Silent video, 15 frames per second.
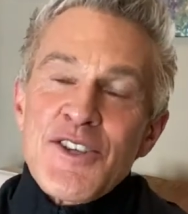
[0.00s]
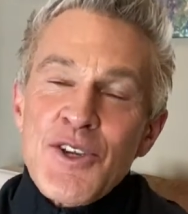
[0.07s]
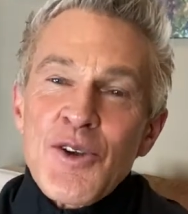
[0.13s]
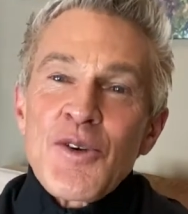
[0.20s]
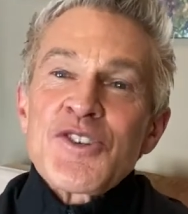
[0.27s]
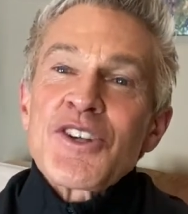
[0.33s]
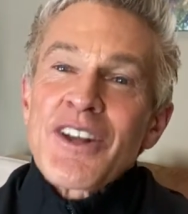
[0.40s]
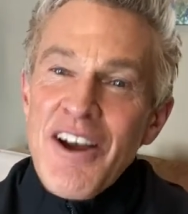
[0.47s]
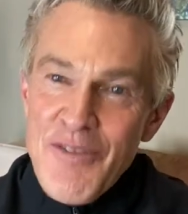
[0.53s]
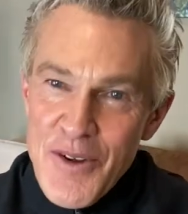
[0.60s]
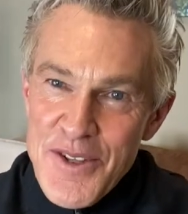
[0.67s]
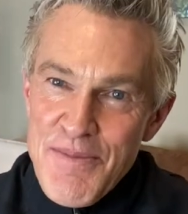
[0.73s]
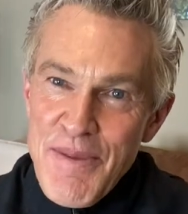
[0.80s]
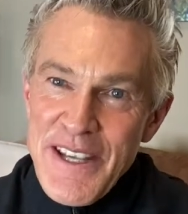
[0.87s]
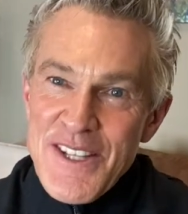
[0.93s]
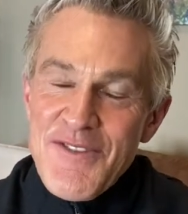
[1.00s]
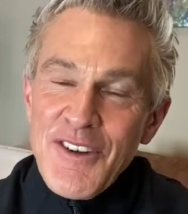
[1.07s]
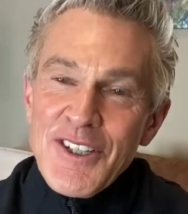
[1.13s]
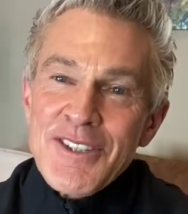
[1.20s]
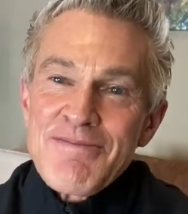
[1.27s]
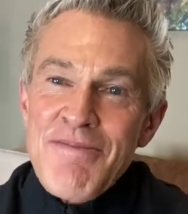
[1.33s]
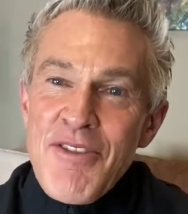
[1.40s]
you and your loved ones
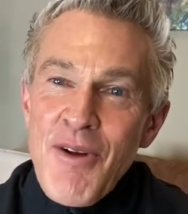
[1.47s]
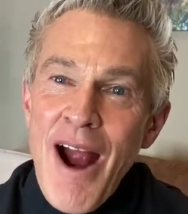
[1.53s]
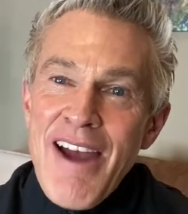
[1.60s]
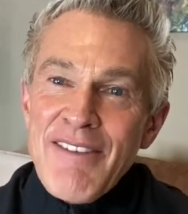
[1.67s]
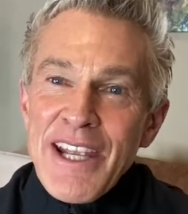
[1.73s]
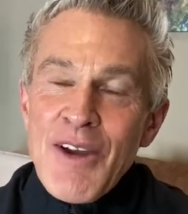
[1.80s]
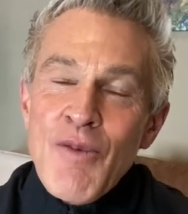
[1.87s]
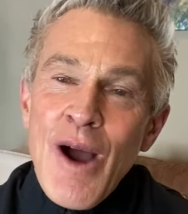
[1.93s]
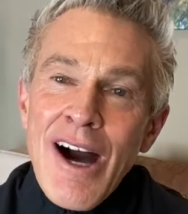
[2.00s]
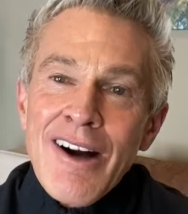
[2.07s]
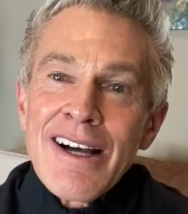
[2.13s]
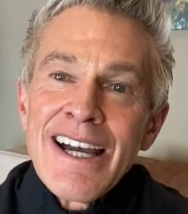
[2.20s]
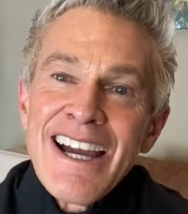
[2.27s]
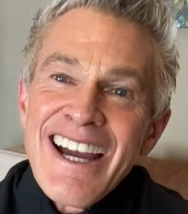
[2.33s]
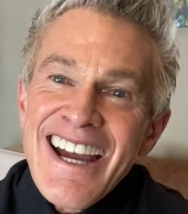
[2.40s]
peaceful, thriving, and well.